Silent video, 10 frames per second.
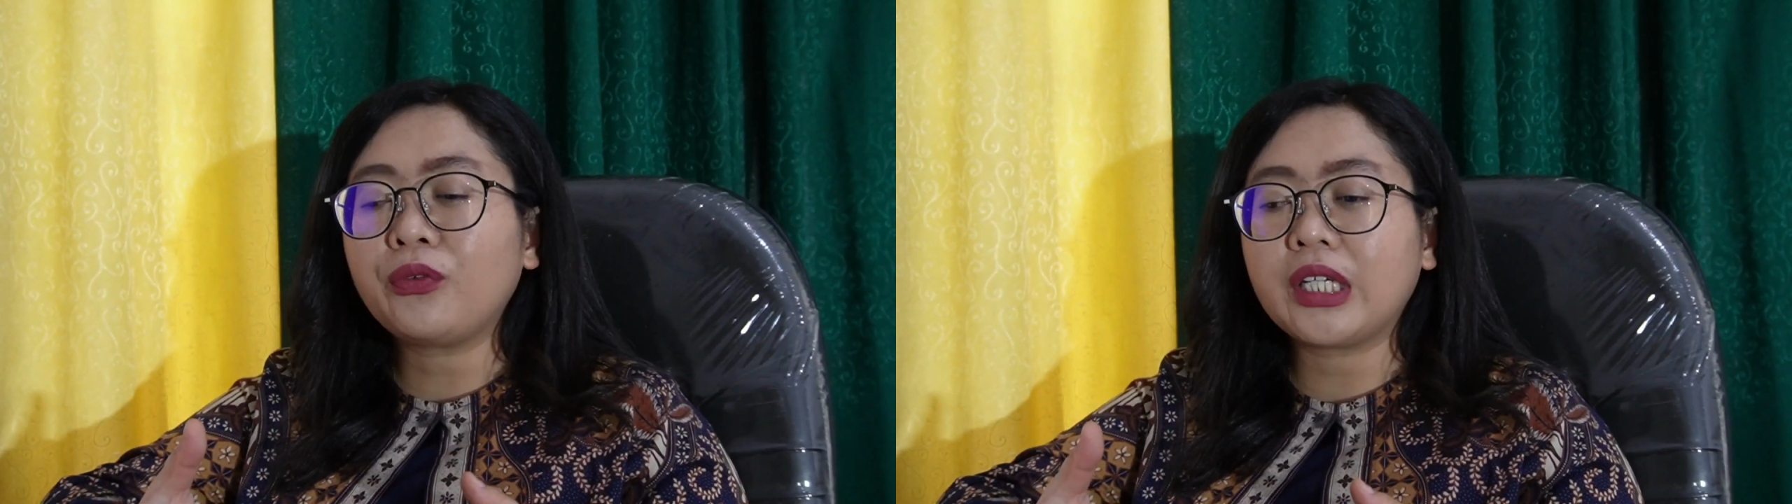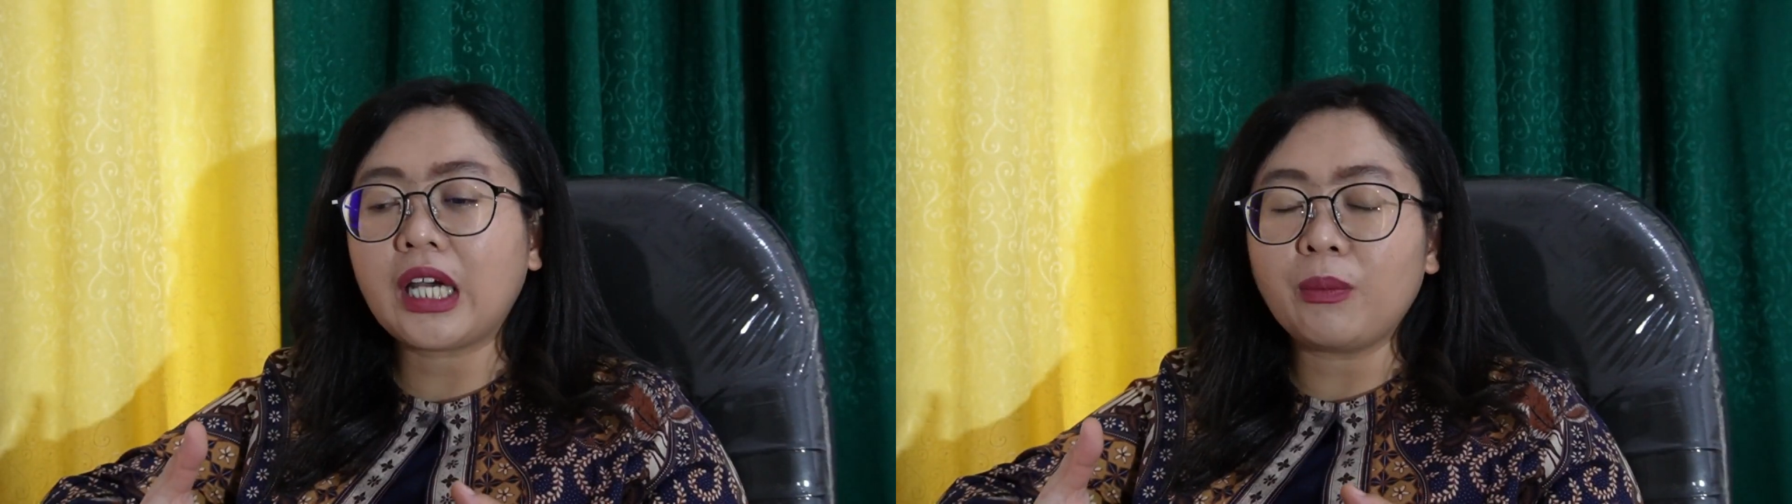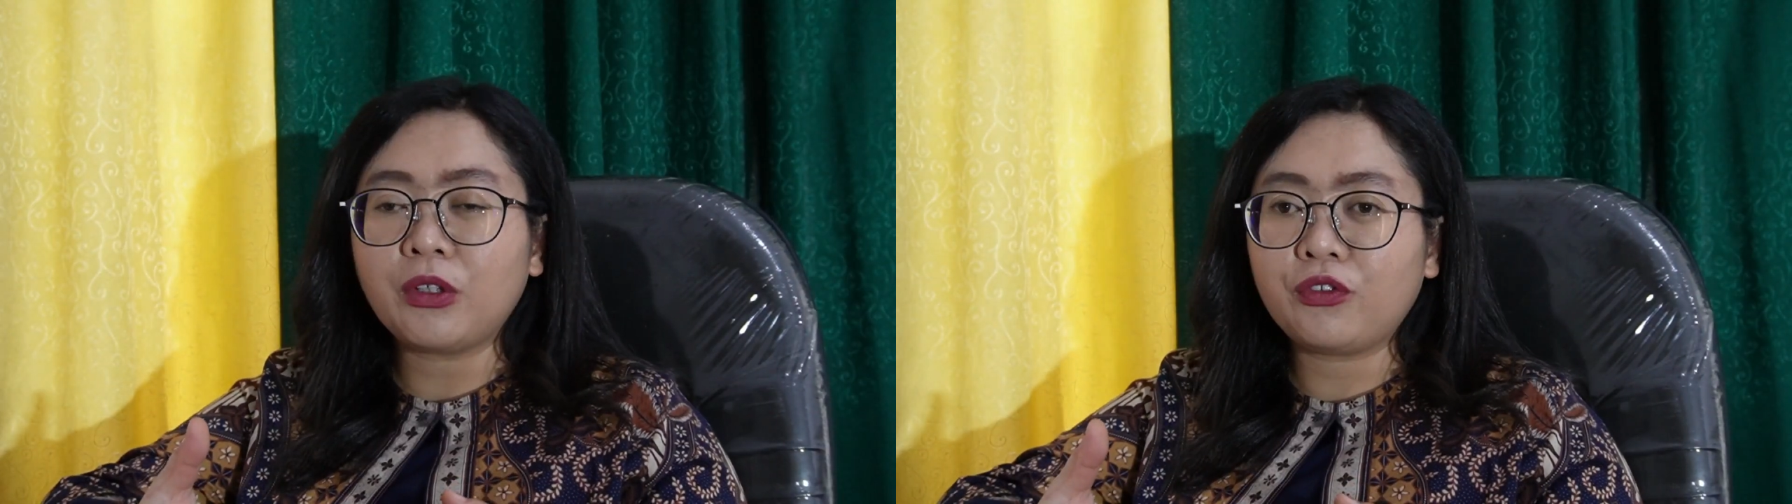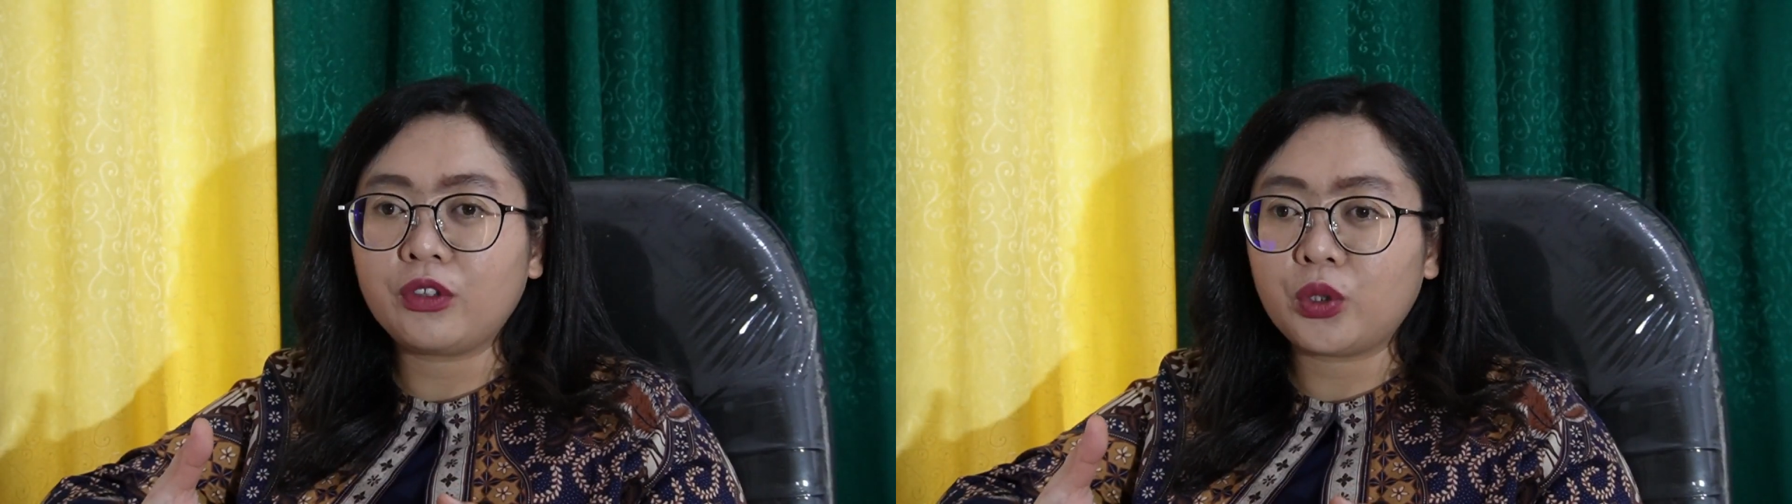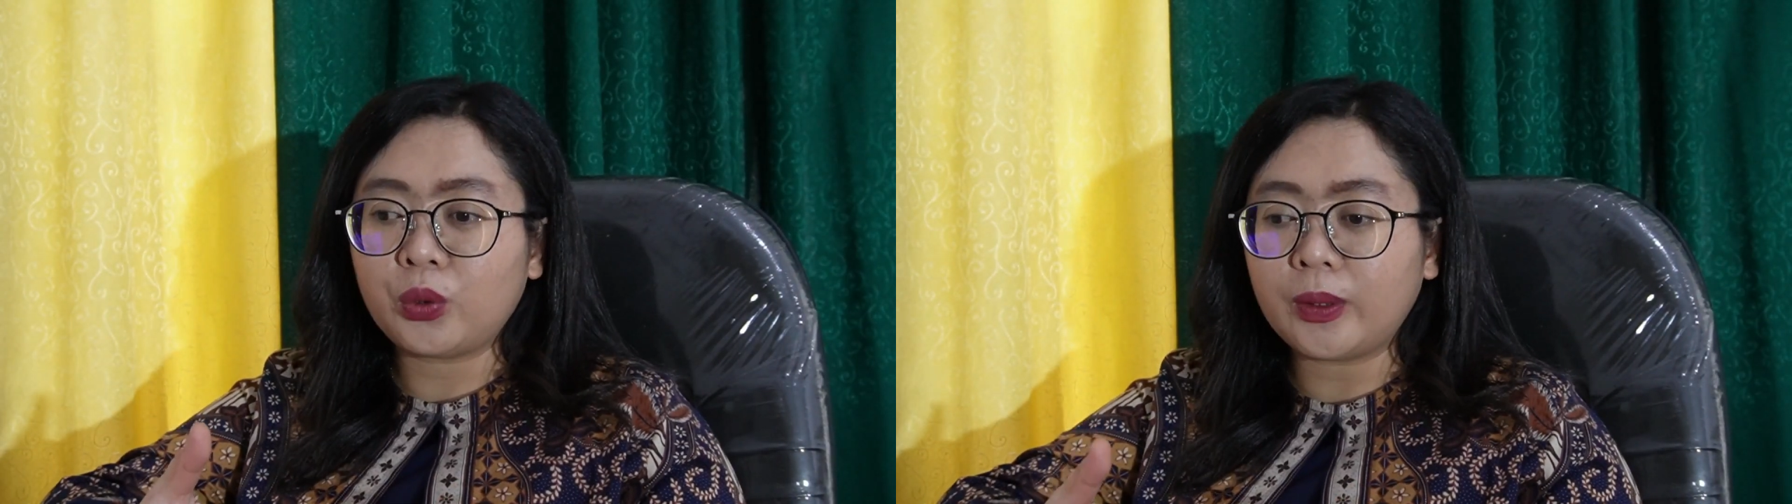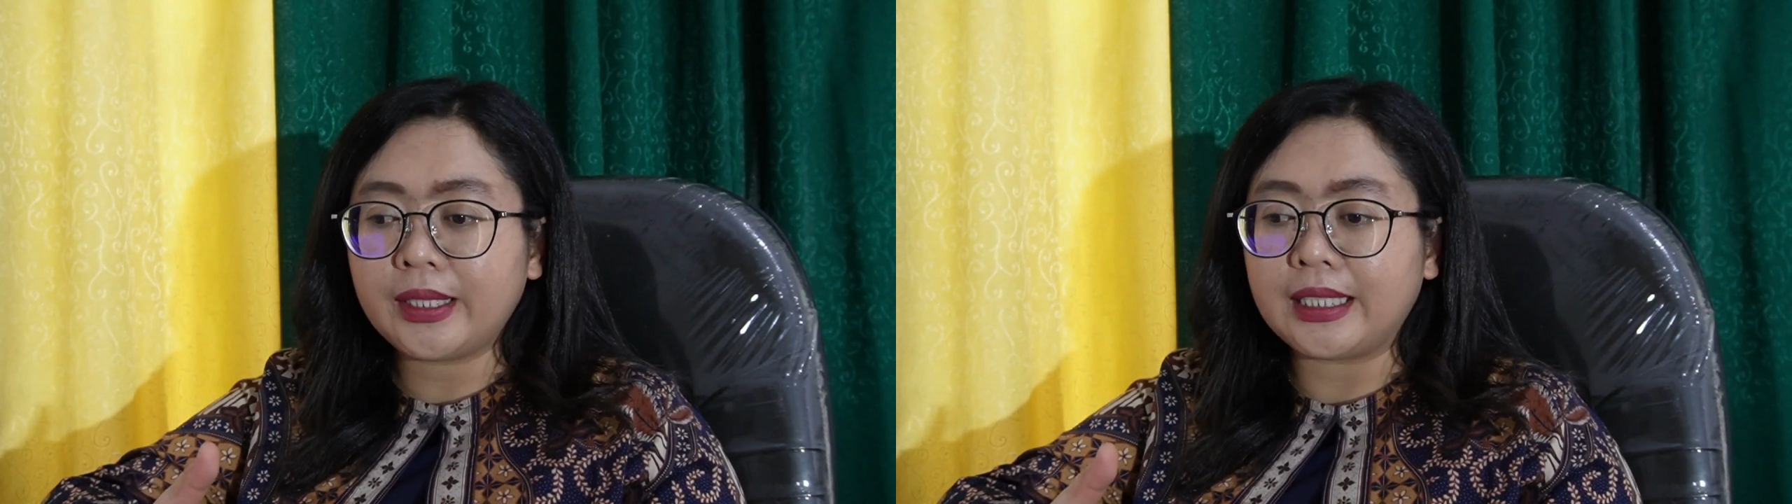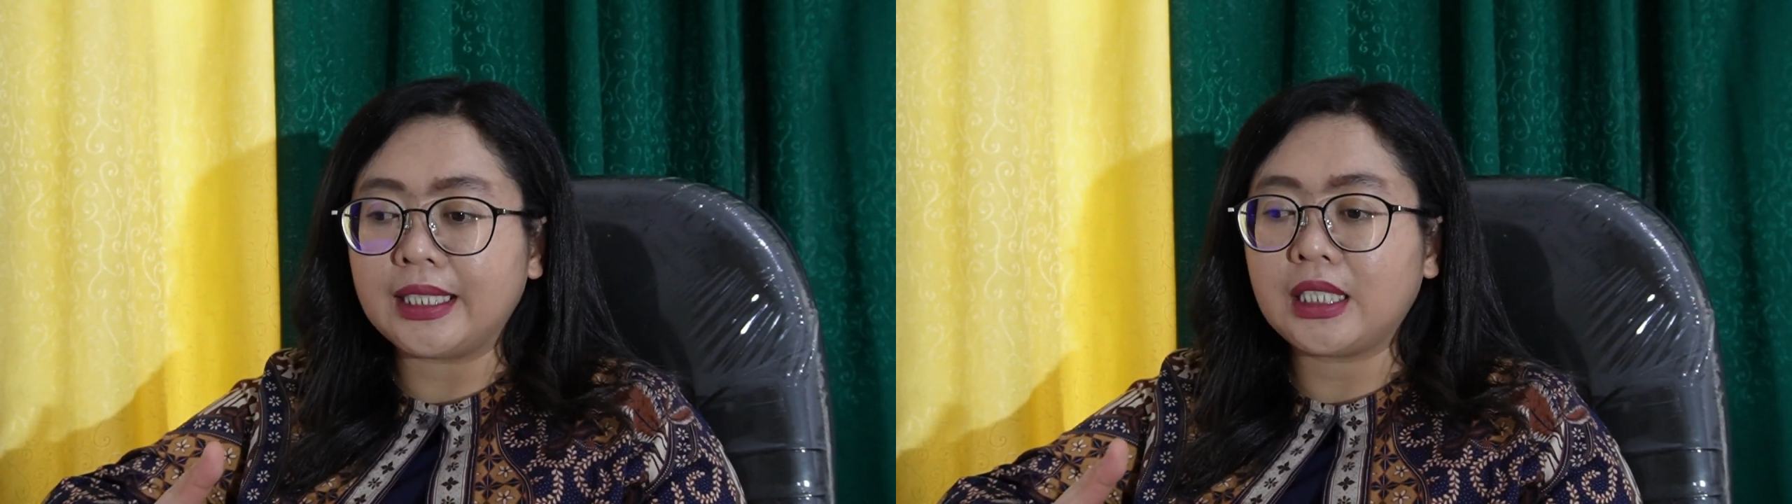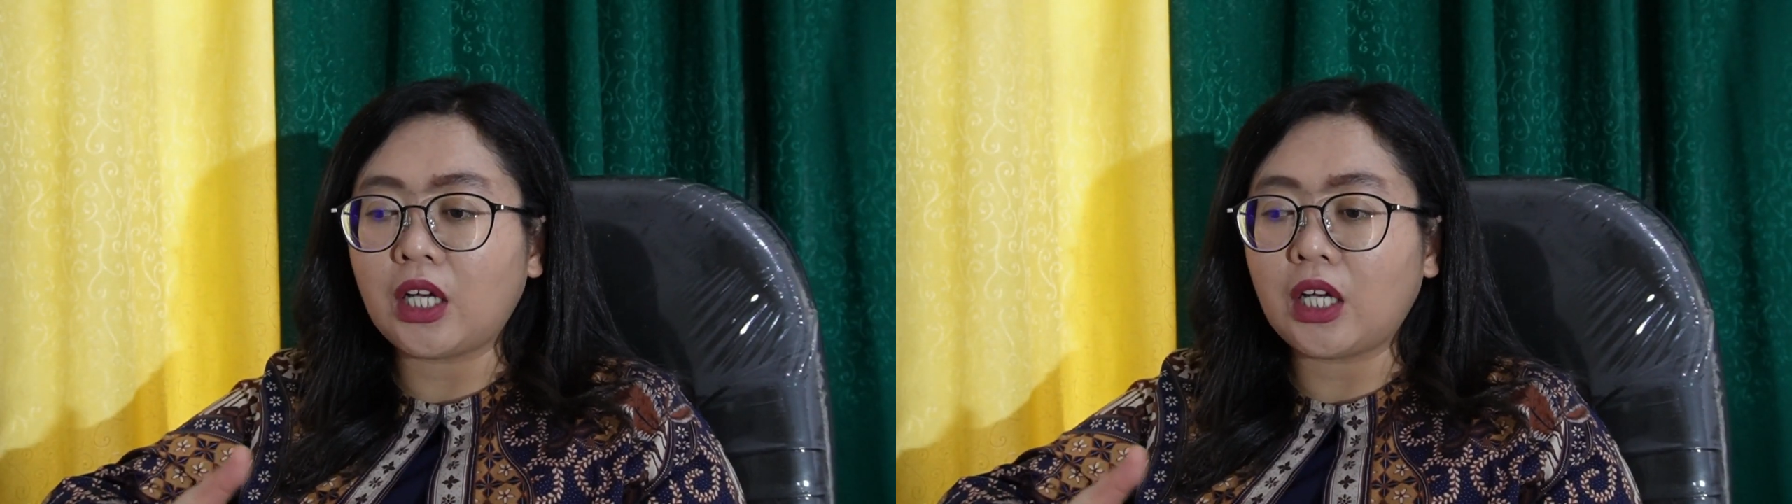of the common food sources